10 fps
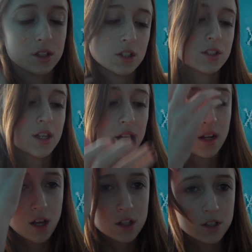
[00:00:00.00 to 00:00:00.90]
on your skin.
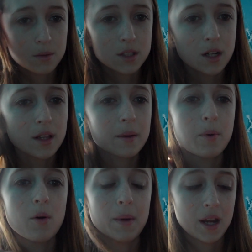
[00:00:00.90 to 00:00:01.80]
So I'm just going to
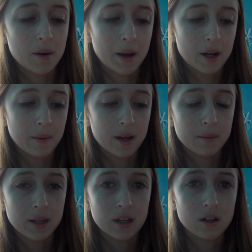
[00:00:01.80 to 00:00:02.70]
pull my hair back
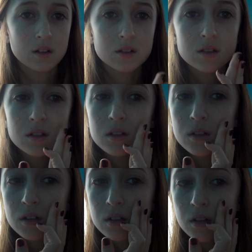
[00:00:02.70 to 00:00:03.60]
behind my ears.
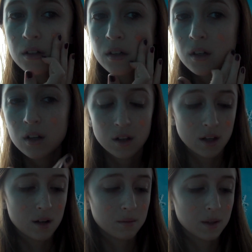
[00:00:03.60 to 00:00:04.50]

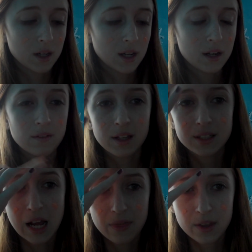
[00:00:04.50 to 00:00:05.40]
And I'm going to kind of
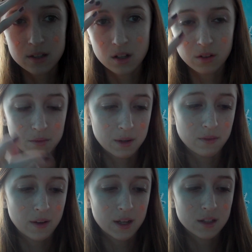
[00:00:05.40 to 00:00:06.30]
dot this all over my
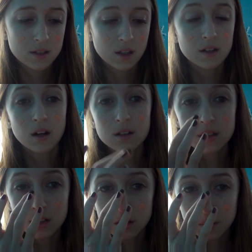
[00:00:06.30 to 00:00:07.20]
face. And
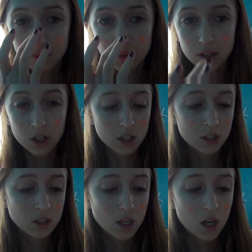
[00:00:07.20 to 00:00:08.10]
yes, I use my
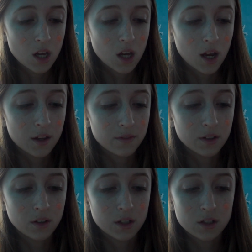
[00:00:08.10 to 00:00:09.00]
fingers. I
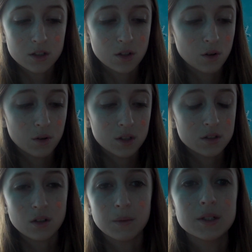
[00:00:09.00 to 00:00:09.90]
feel that it's so
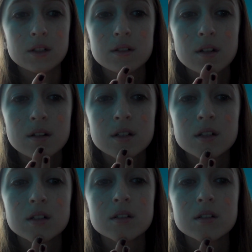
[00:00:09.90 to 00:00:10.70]
much easier.